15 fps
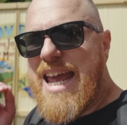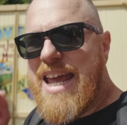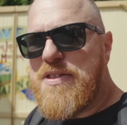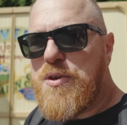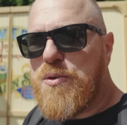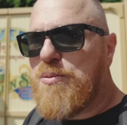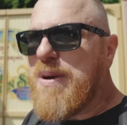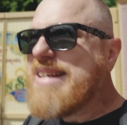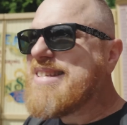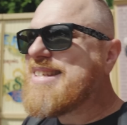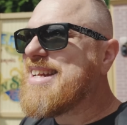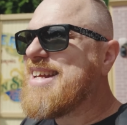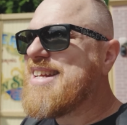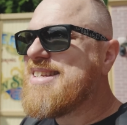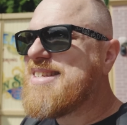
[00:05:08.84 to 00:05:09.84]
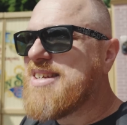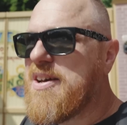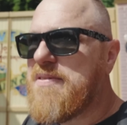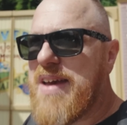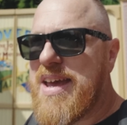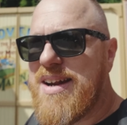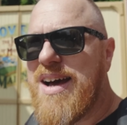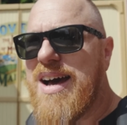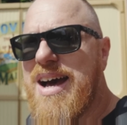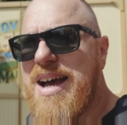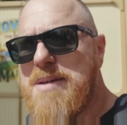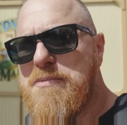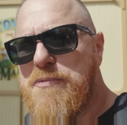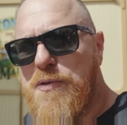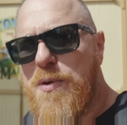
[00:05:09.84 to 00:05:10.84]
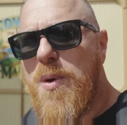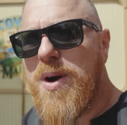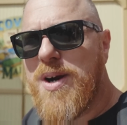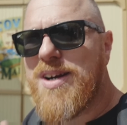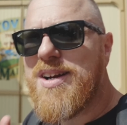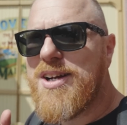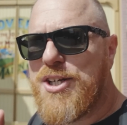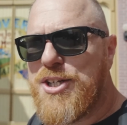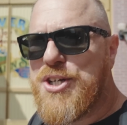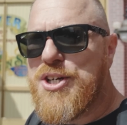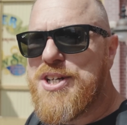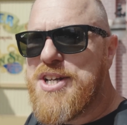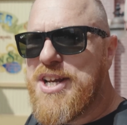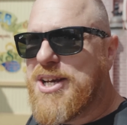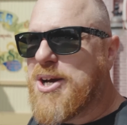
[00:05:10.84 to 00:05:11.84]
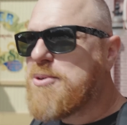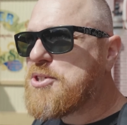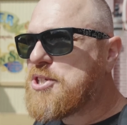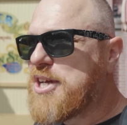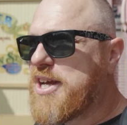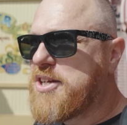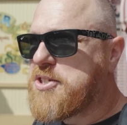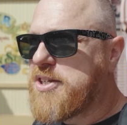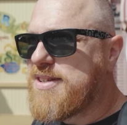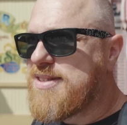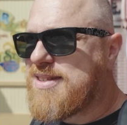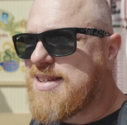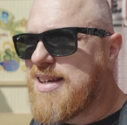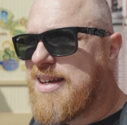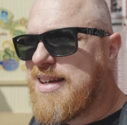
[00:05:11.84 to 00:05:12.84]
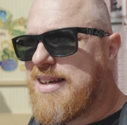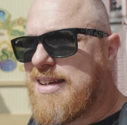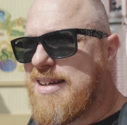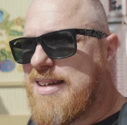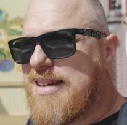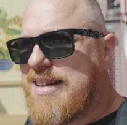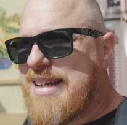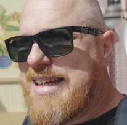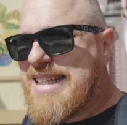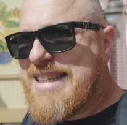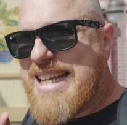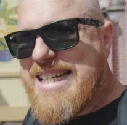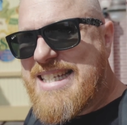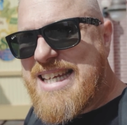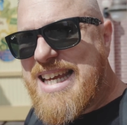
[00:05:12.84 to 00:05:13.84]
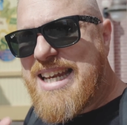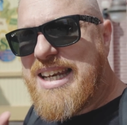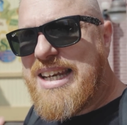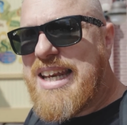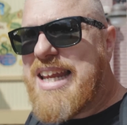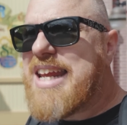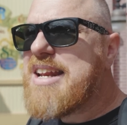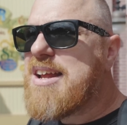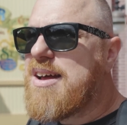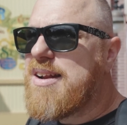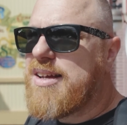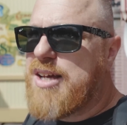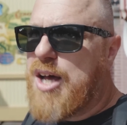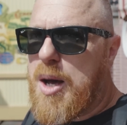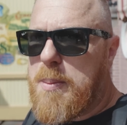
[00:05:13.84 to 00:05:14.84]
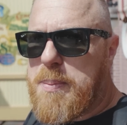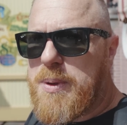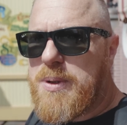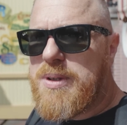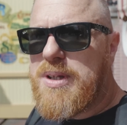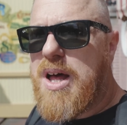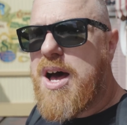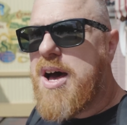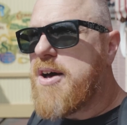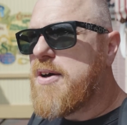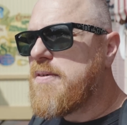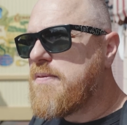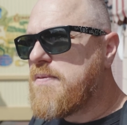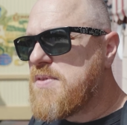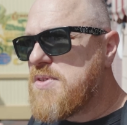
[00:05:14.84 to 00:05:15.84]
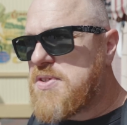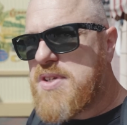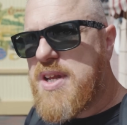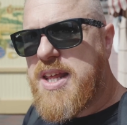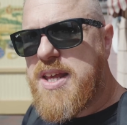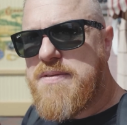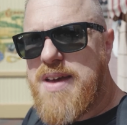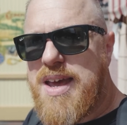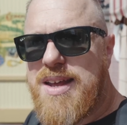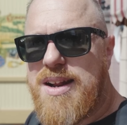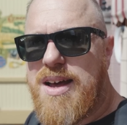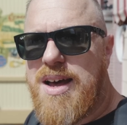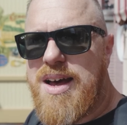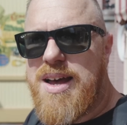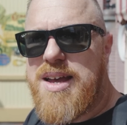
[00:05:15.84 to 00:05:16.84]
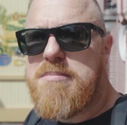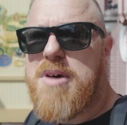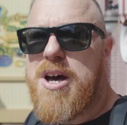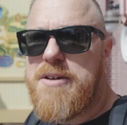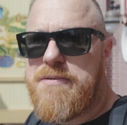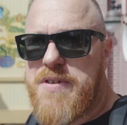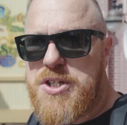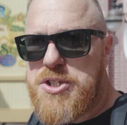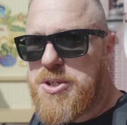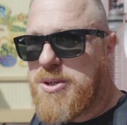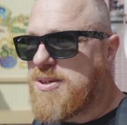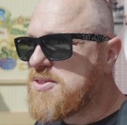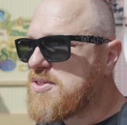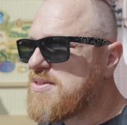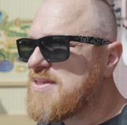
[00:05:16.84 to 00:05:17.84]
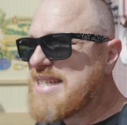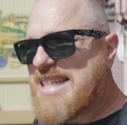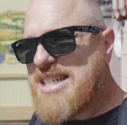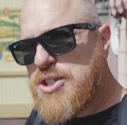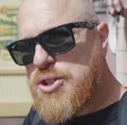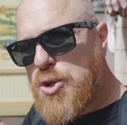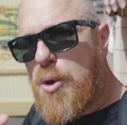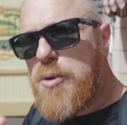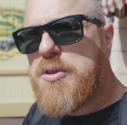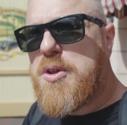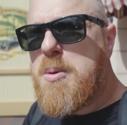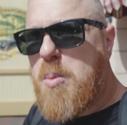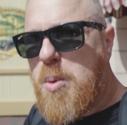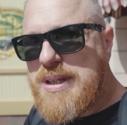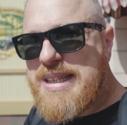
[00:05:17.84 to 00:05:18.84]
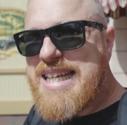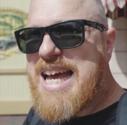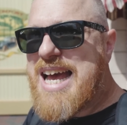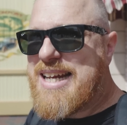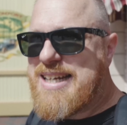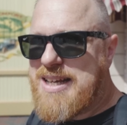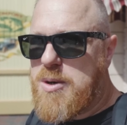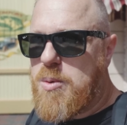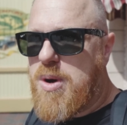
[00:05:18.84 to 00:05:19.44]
and the residents of Anaheim for good negotiations, they did lean on a couple of city of Anaheim officials, told them what the idea